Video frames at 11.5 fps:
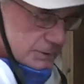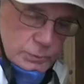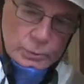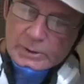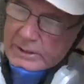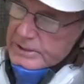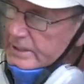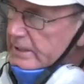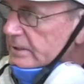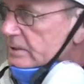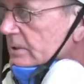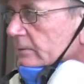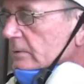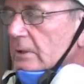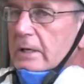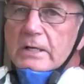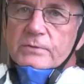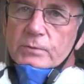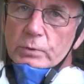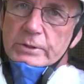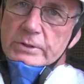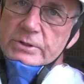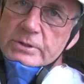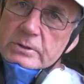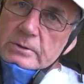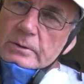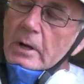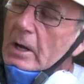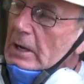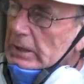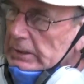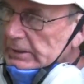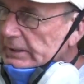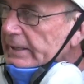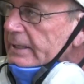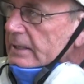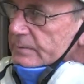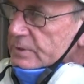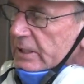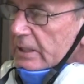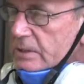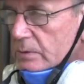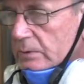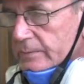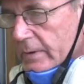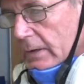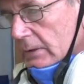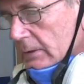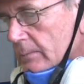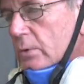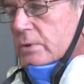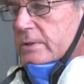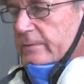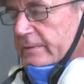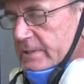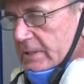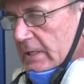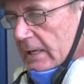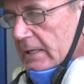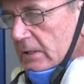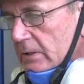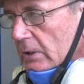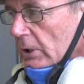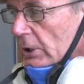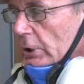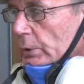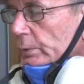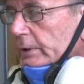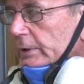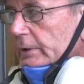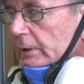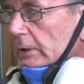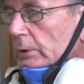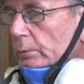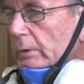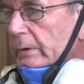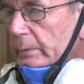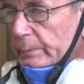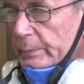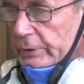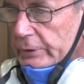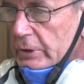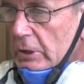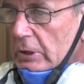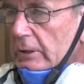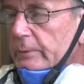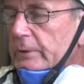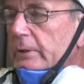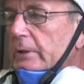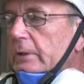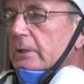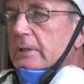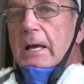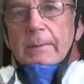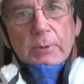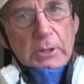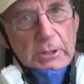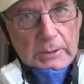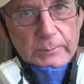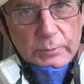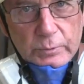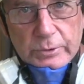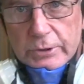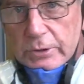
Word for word: that's really changed over the last four years too, our layup schedule. We've gotten a little more sophisticated with uh, where we're putting the carbon, the type of carbon we're